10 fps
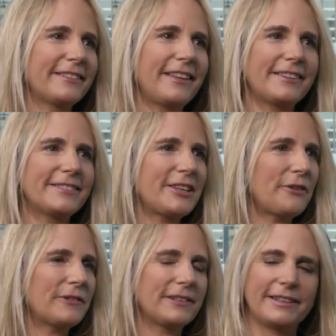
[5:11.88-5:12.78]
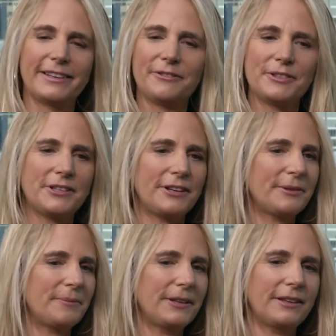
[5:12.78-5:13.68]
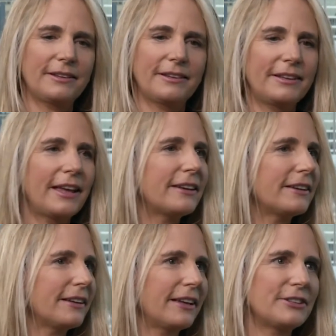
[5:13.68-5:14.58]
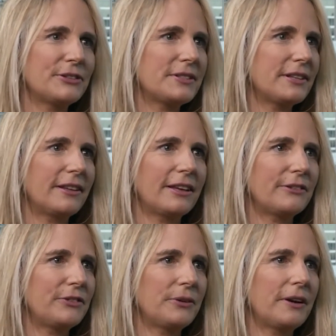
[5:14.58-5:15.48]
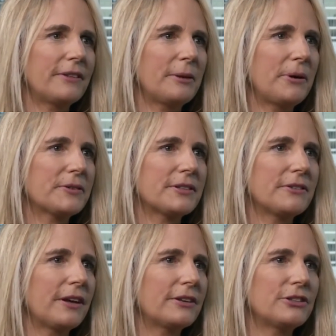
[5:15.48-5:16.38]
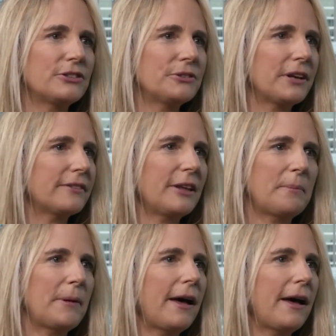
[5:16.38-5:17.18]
and that definitely, every time, again and again, you see that if you have that positive attitude, you'll get that